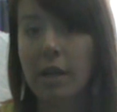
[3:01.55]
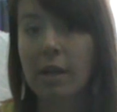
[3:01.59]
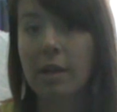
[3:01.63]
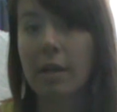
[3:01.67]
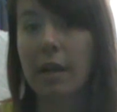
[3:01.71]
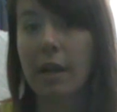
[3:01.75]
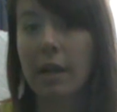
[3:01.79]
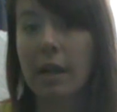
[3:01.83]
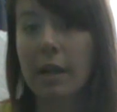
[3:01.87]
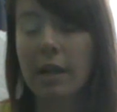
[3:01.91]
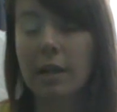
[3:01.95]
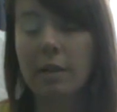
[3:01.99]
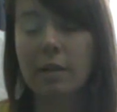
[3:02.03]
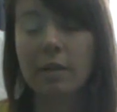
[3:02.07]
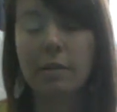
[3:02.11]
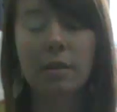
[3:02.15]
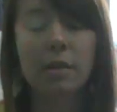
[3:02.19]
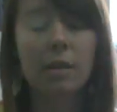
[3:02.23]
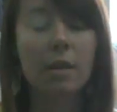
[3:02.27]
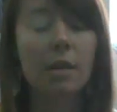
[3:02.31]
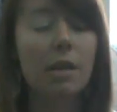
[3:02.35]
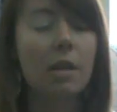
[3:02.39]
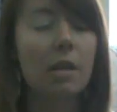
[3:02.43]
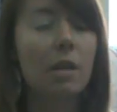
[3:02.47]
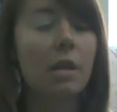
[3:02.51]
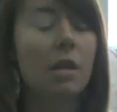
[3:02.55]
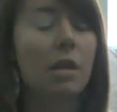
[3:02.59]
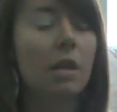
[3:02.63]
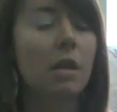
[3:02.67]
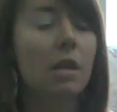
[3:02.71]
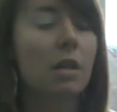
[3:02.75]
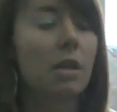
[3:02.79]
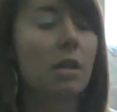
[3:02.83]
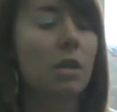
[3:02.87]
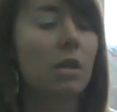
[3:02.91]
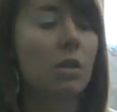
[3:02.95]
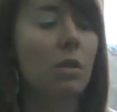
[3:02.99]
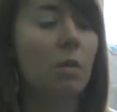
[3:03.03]
at night.
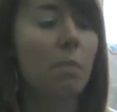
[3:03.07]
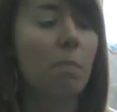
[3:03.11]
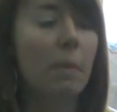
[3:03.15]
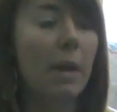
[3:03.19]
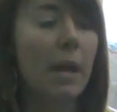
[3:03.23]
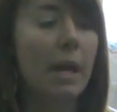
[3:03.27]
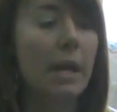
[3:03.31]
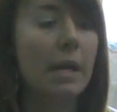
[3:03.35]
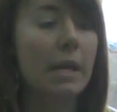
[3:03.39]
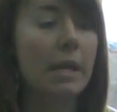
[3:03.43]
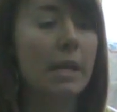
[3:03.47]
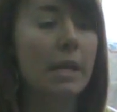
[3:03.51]
You may